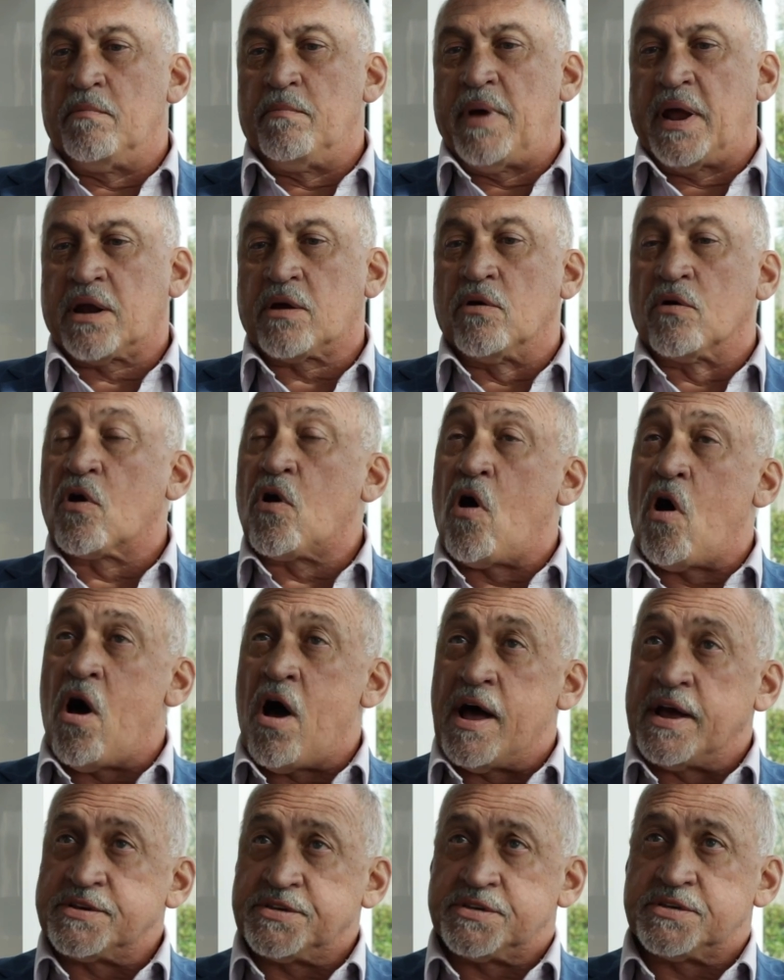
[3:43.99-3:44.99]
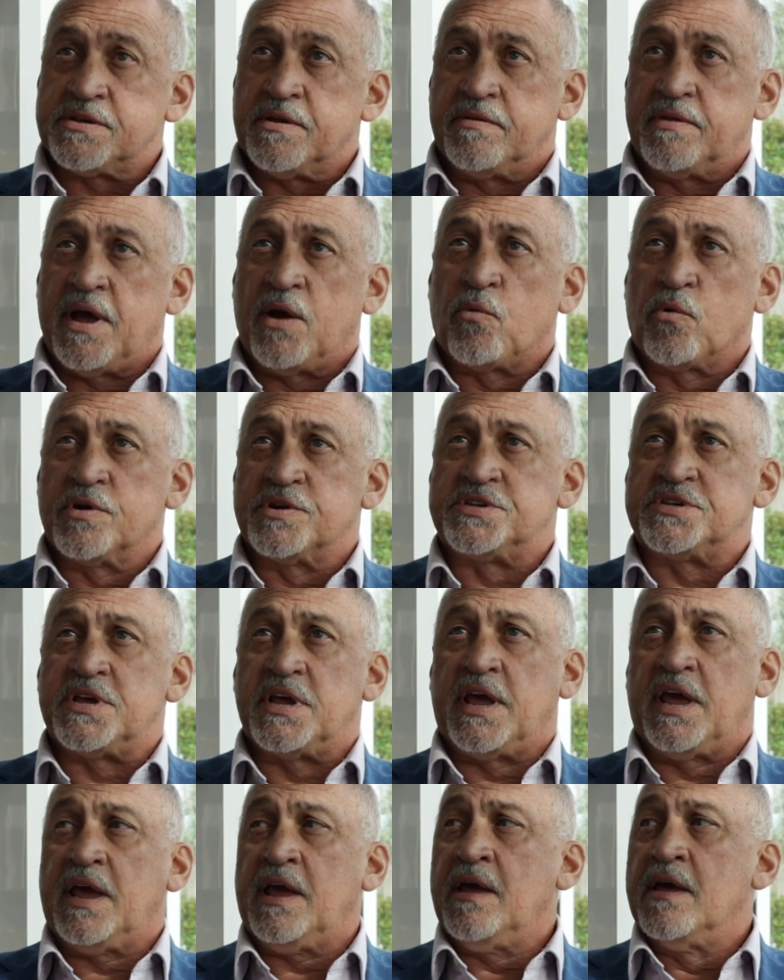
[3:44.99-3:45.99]
medical costs that we're
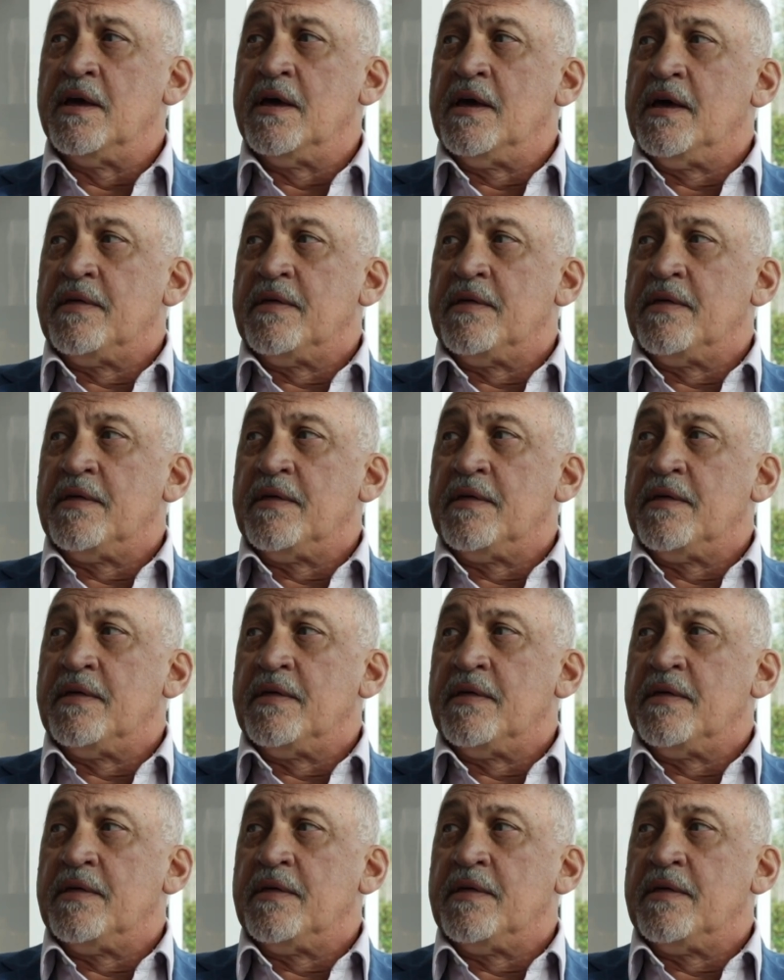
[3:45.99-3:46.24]
seeing,